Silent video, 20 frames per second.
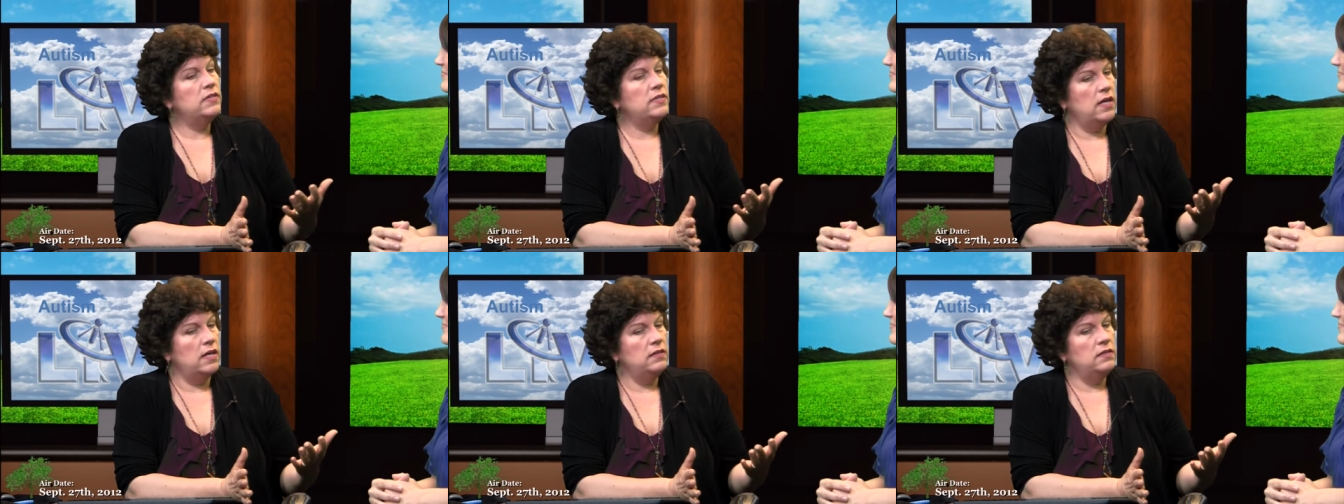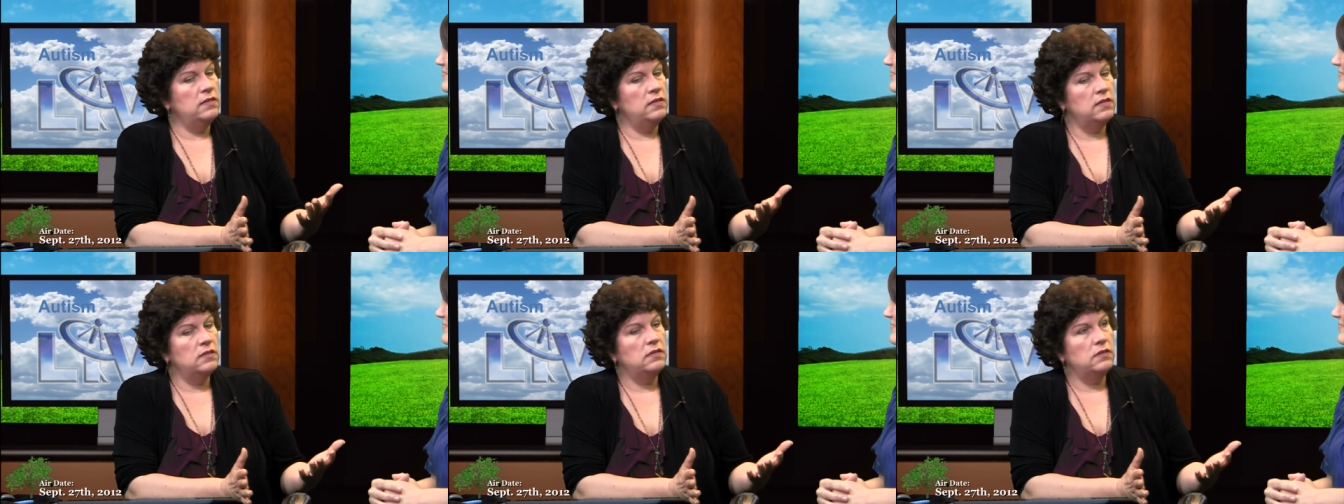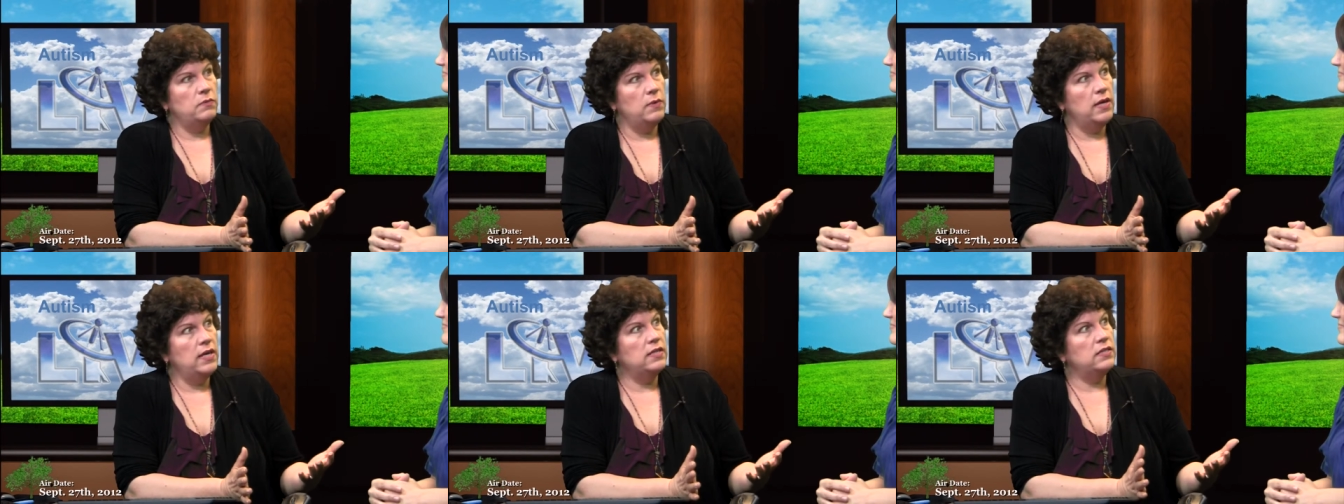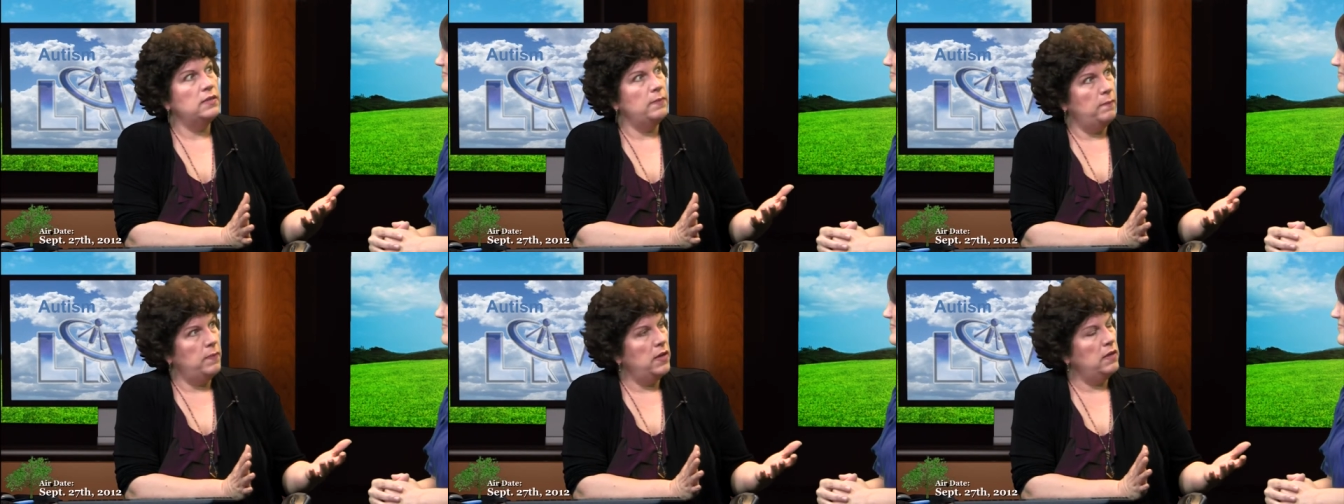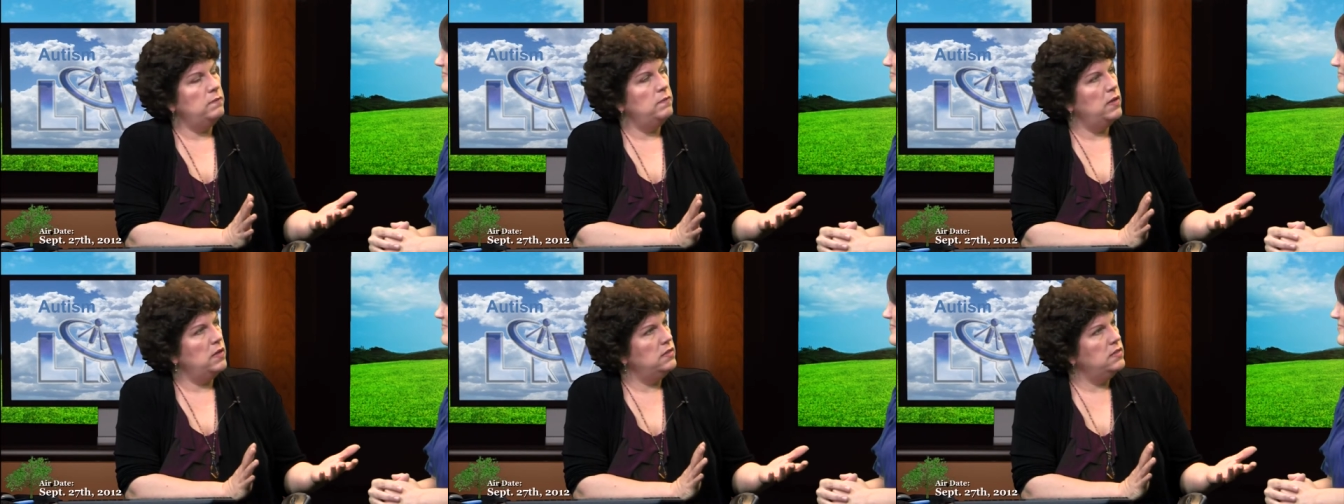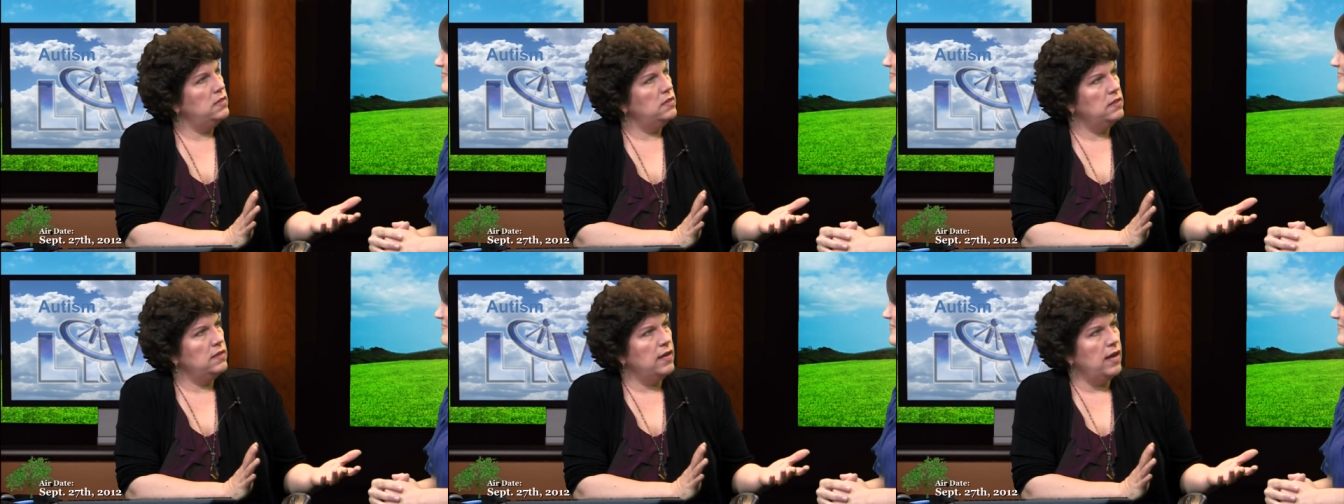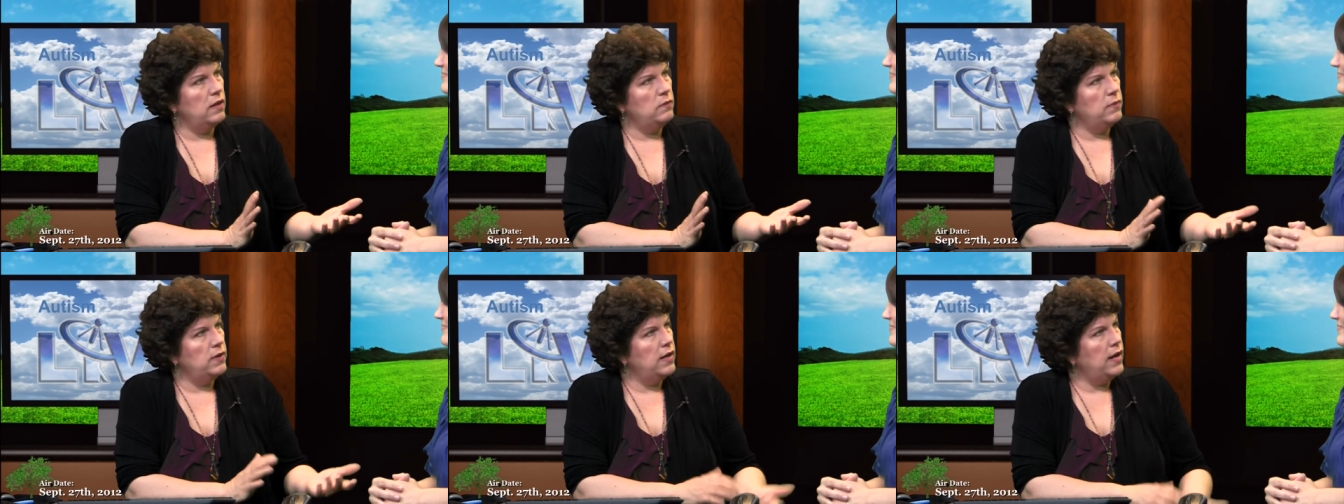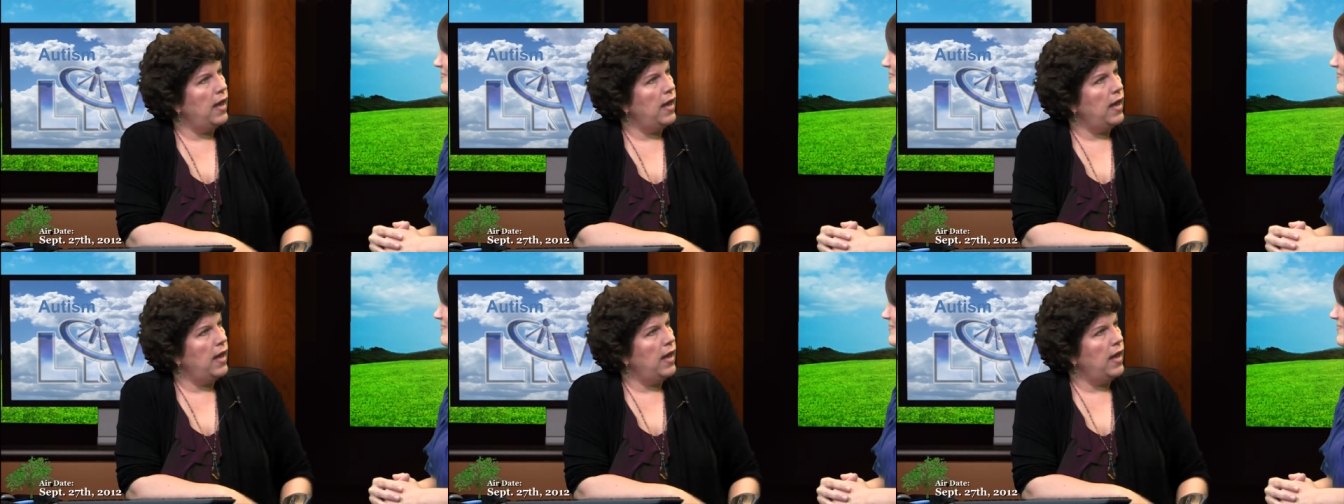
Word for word: sudden this week it's a big big deal again when